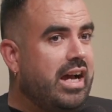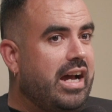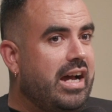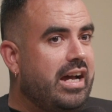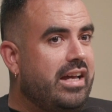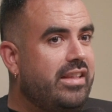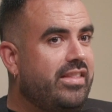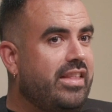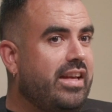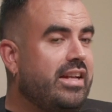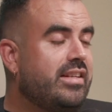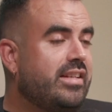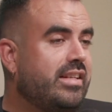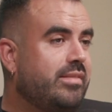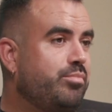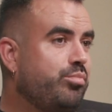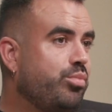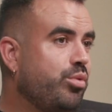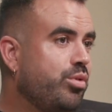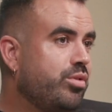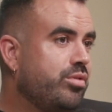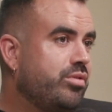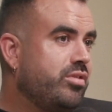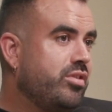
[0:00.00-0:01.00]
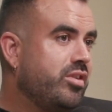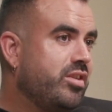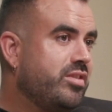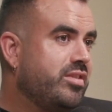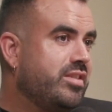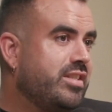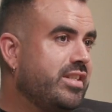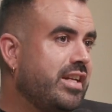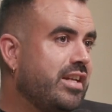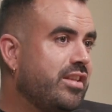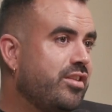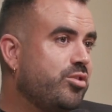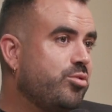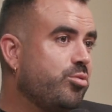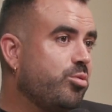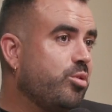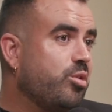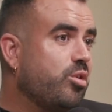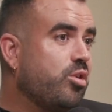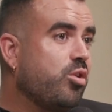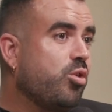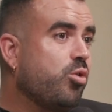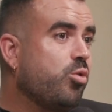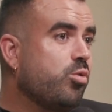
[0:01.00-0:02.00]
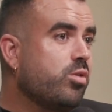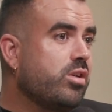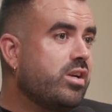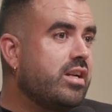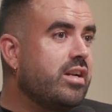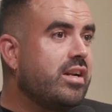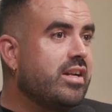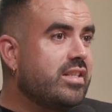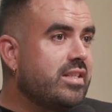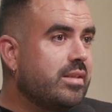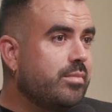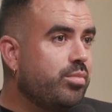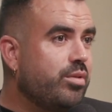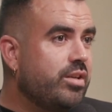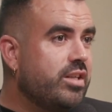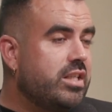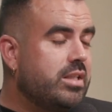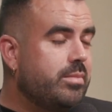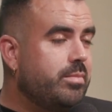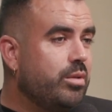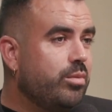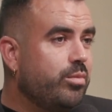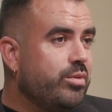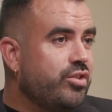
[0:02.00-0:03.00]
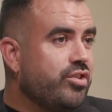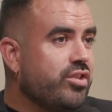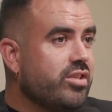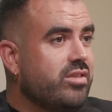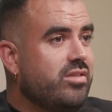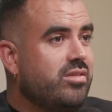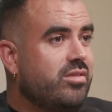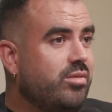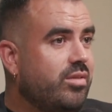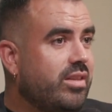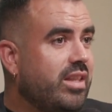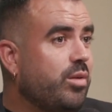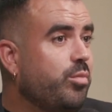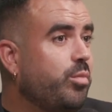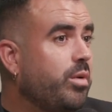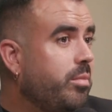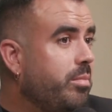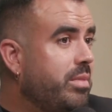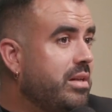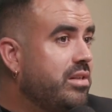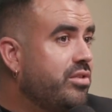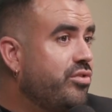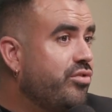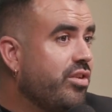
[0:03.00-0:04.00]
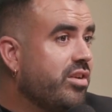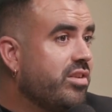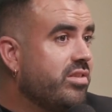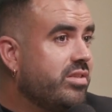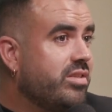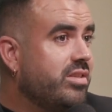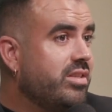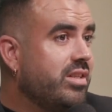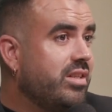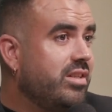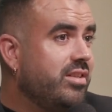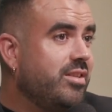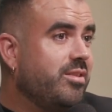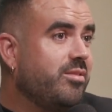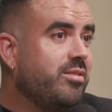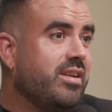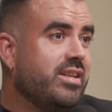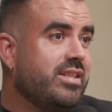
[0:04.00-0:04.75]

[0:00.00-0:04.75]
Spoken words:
And that brought us together to our organizing principle, which is that we build trust in new